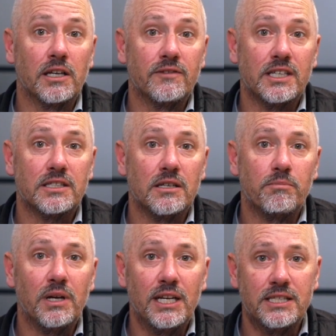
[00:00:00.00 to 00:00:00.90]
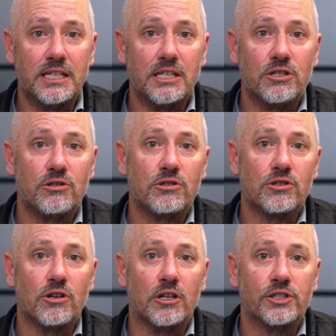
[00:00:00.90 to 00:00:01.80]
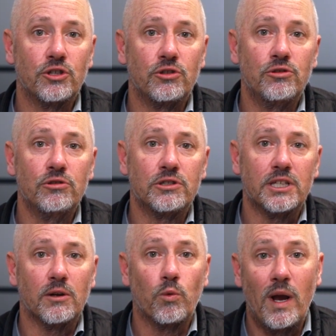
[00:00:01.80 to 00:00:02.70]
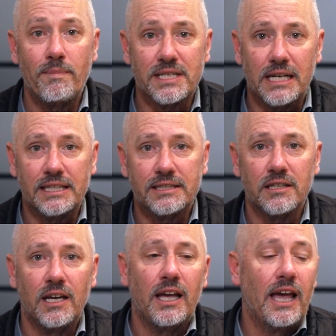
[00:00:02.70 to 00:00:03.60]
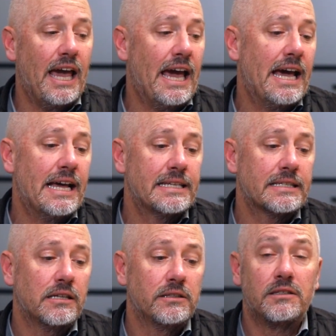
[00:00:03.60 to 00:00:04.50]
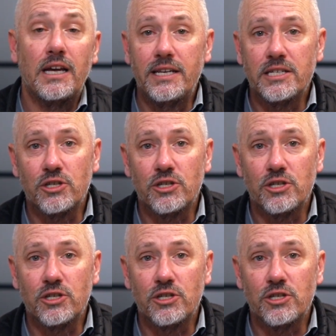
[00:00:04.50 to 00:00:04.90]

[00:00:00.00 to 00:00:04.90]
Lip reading: gives us the ability to start using websites as data